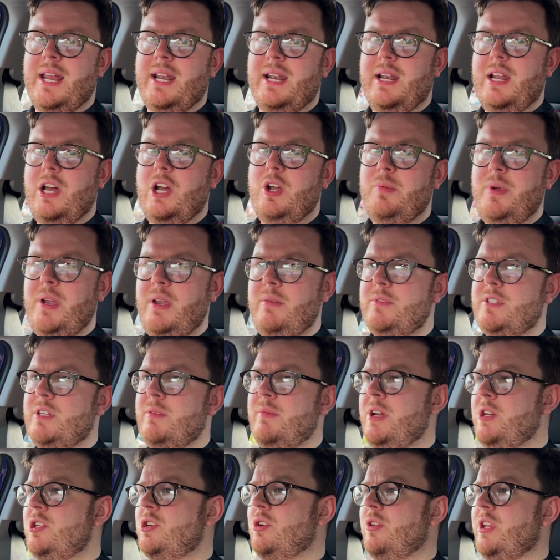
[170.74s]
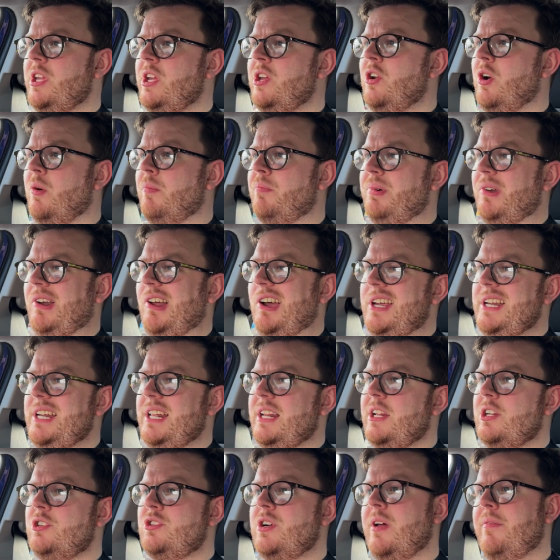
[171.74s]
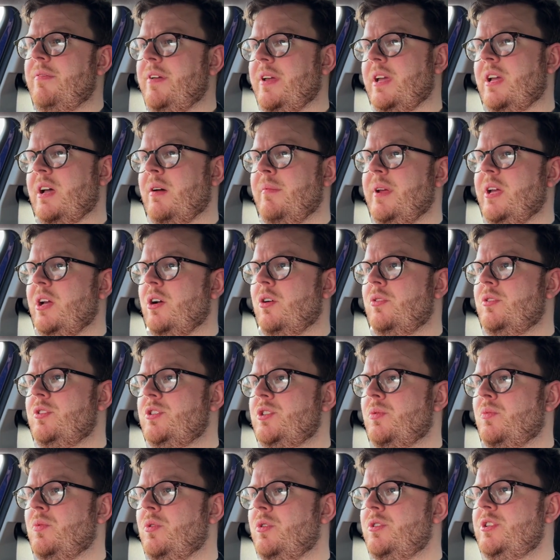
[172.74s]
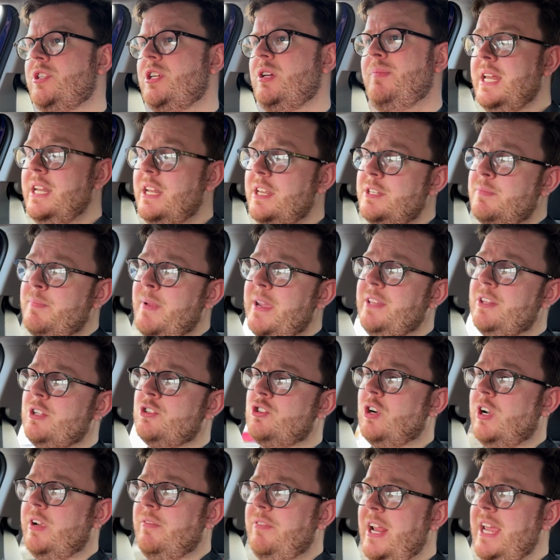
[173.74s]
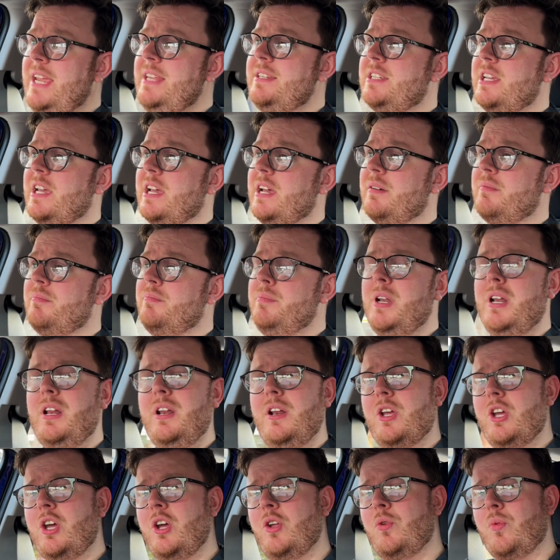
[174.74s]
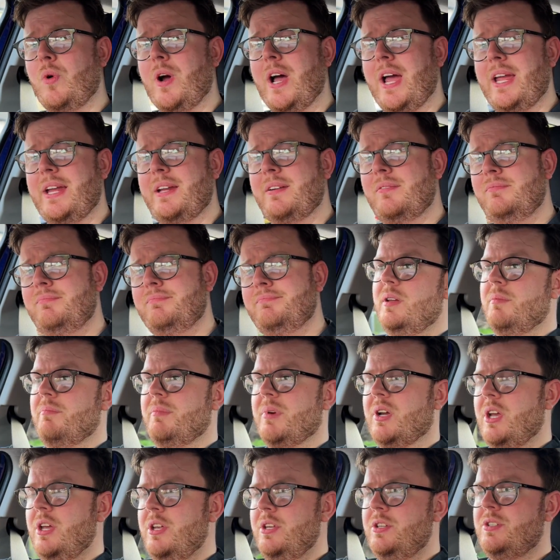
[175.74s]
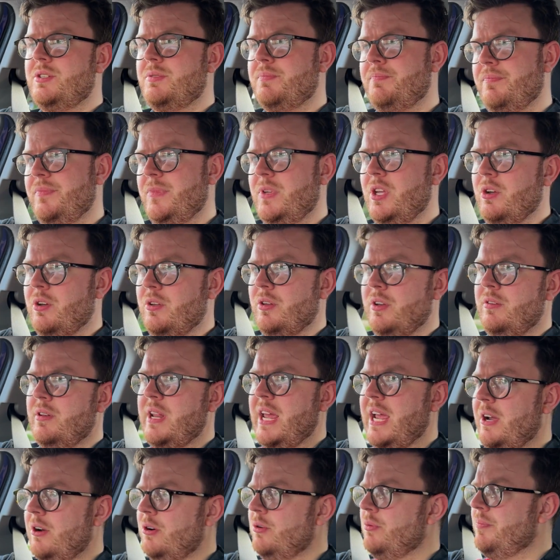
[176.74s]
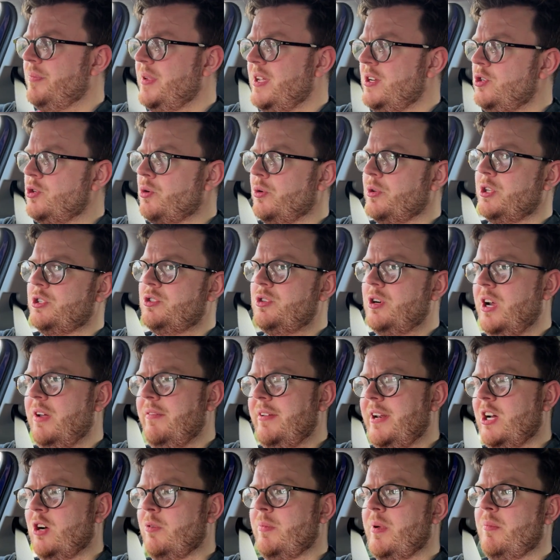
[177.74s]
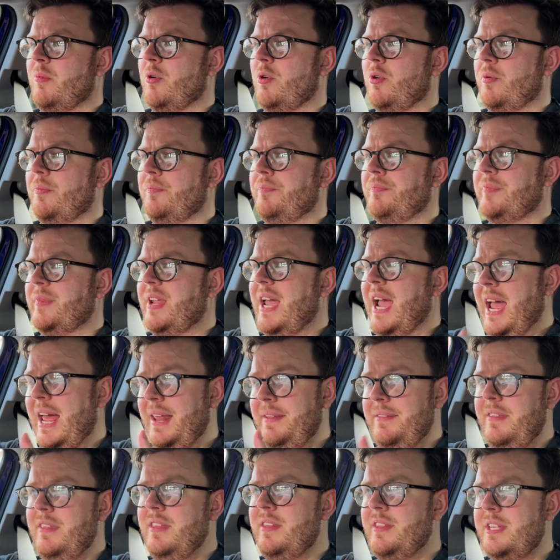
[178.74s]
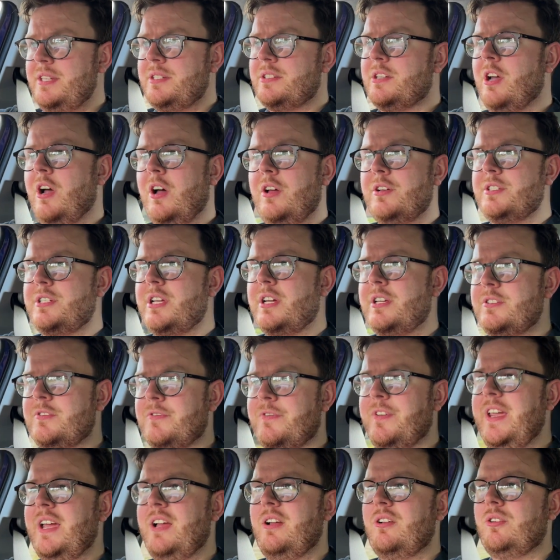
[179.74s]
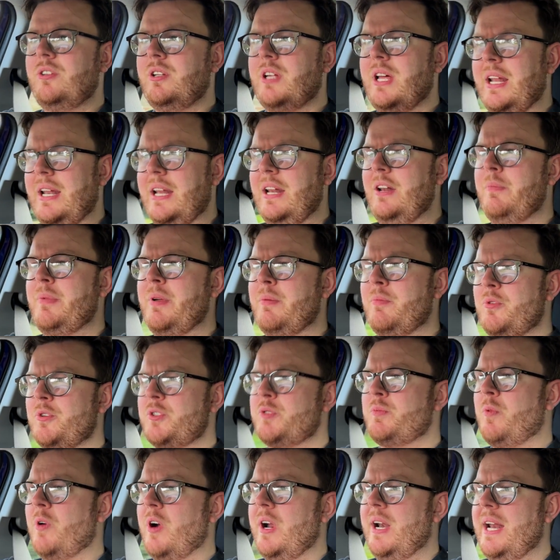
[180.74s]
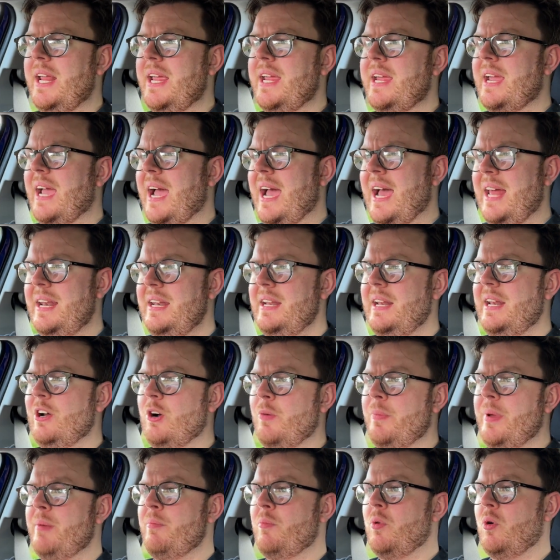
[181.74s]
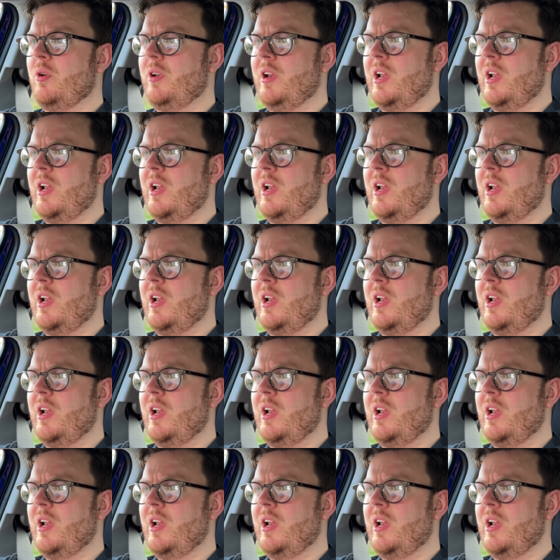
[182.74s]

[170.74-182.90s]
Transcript: and low beams to make sure that you're not blinding the traffic coming on towards does make the drive lazier, but in a good way, because you can now enjoy the drive a little bit more. And this car does feel a little bit more sprightly and a little bit more